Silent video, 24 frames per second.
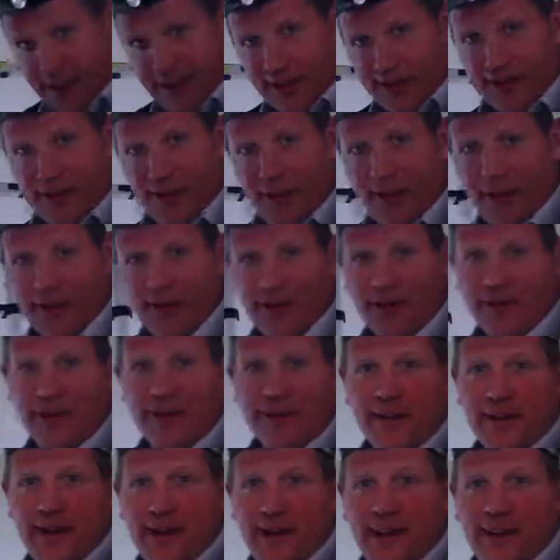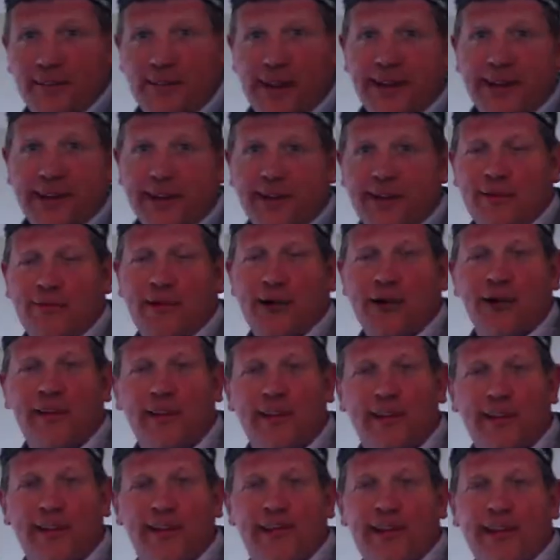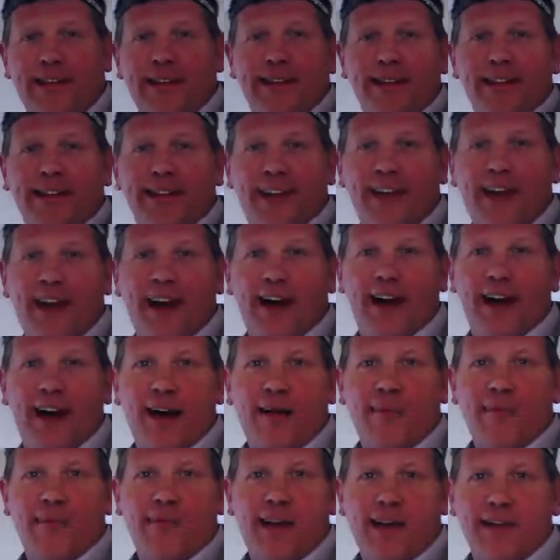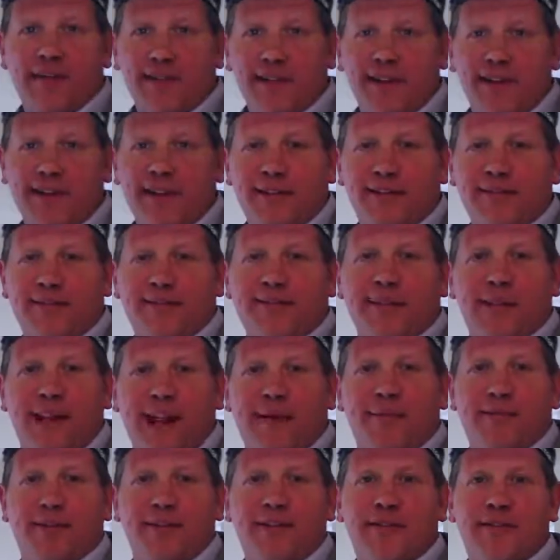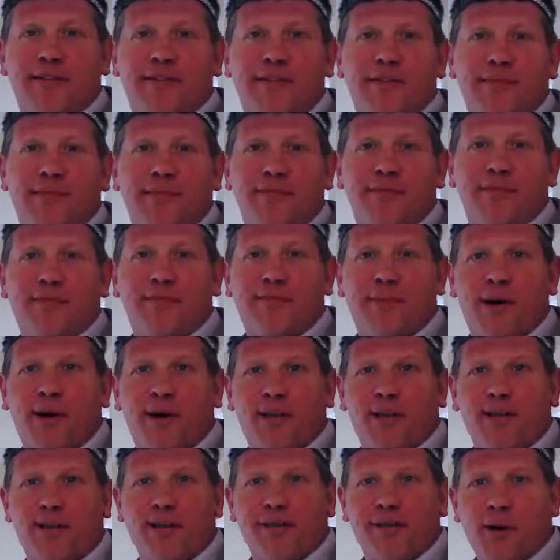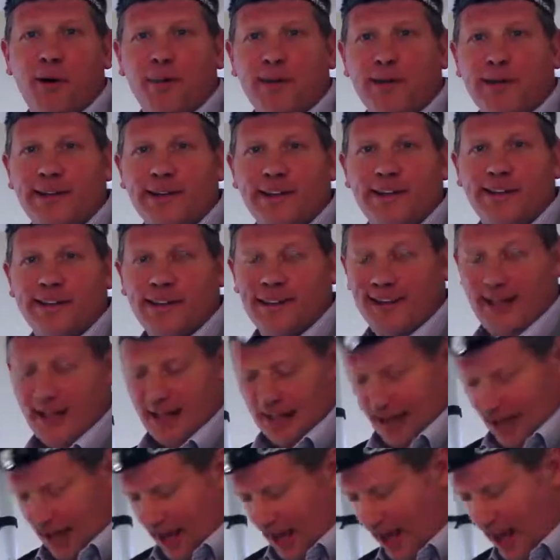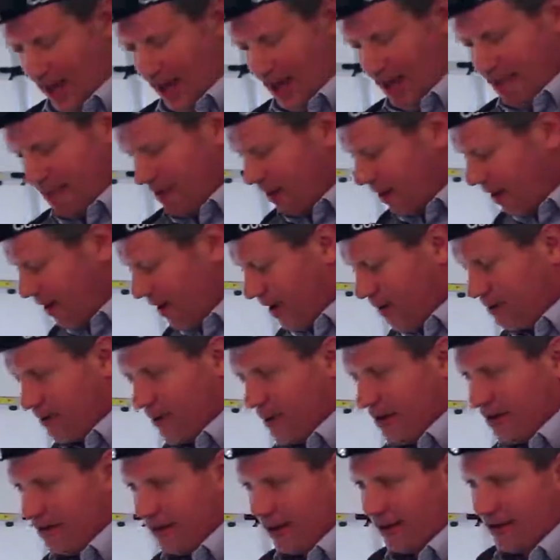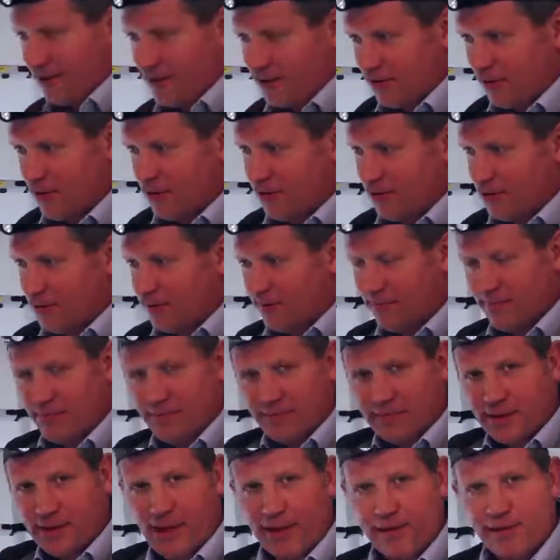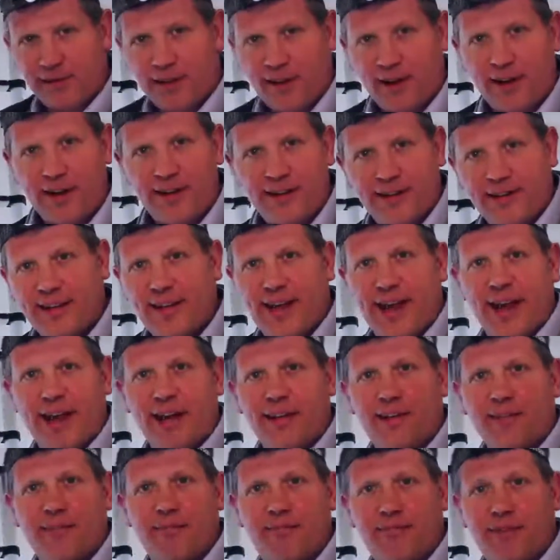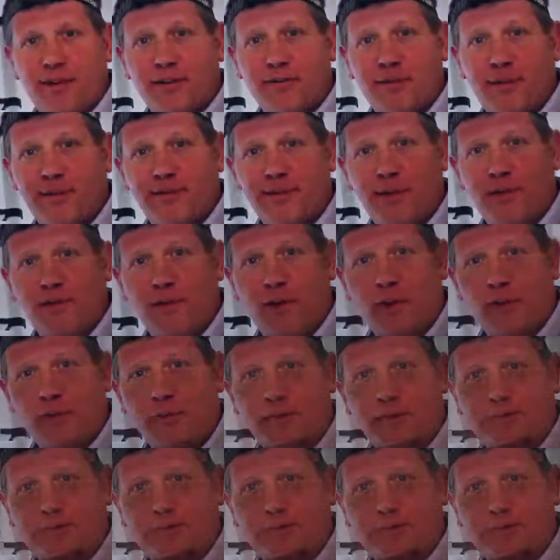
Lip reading: so back into the world of the living. That's the least glamorous part of the job. I am now going to go outside and brush myself off.